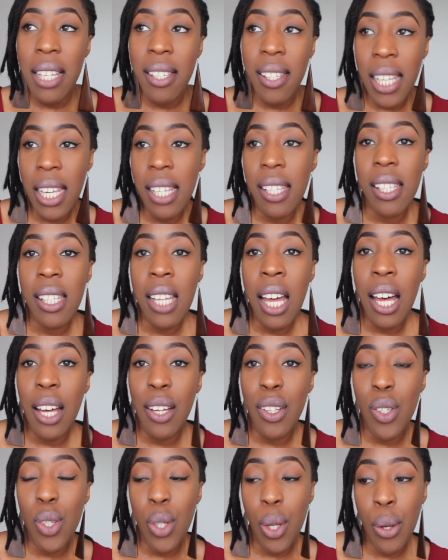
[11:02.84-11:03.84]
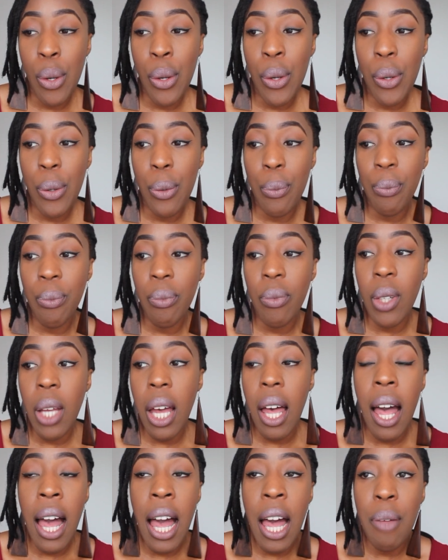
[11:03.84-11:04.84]
sister to
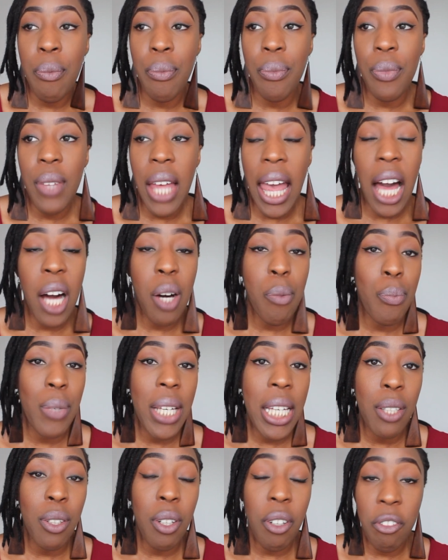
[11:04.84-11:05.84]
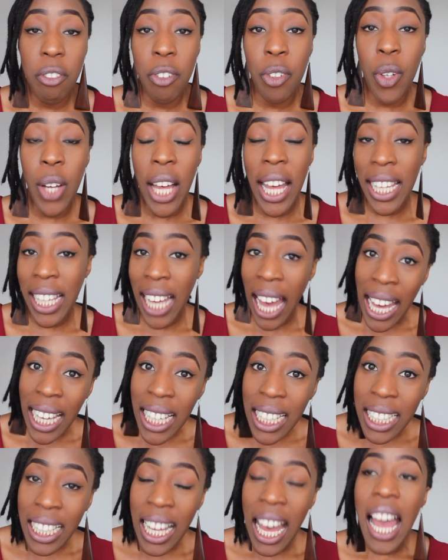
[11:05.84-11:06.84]
help me look for a
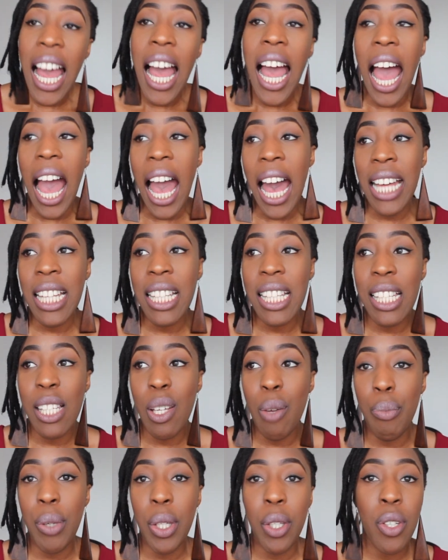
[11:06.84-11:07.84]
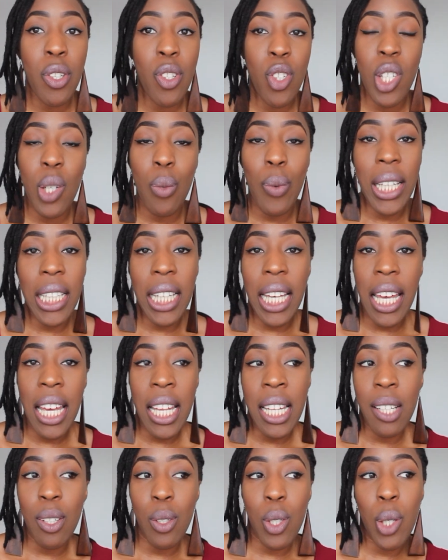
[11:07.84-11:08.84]
cake, and because she went
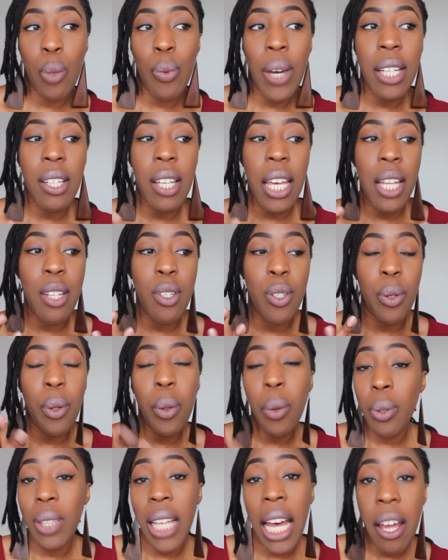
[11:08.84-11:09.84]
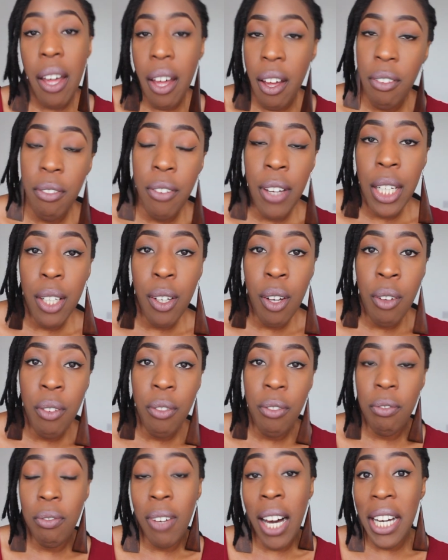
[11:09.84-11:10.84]
into all that effort
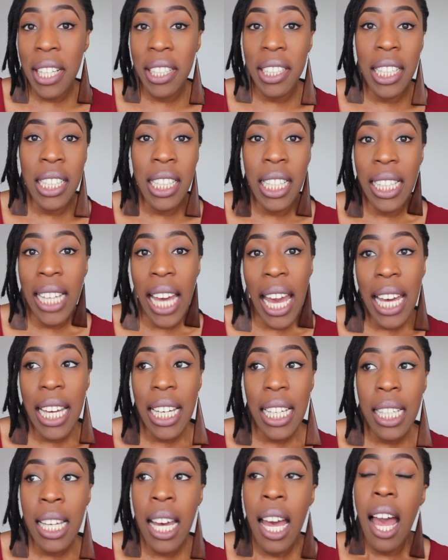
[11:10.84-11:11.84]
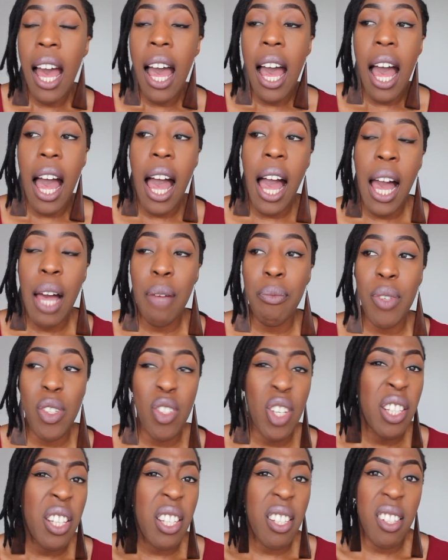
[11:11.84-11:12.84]
of finding a cake,
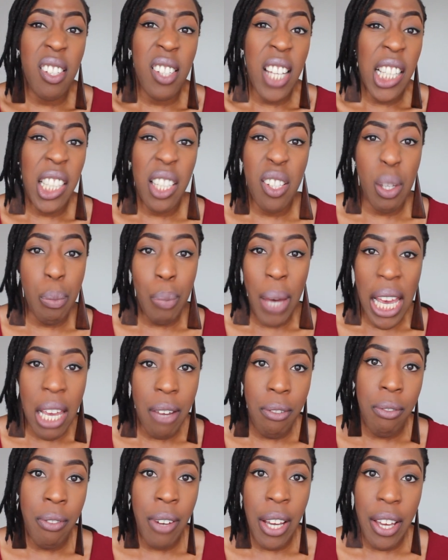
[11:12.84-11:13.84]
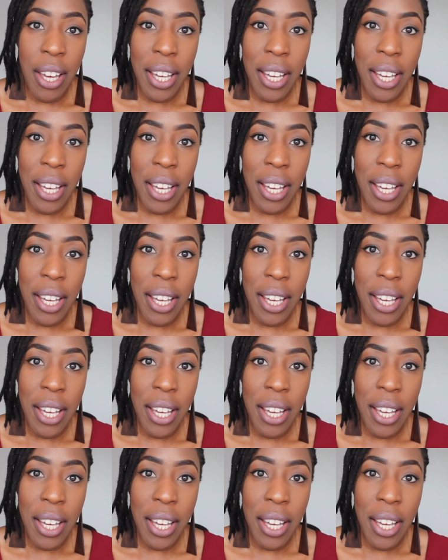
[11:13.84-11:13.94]
she just decided to pay for it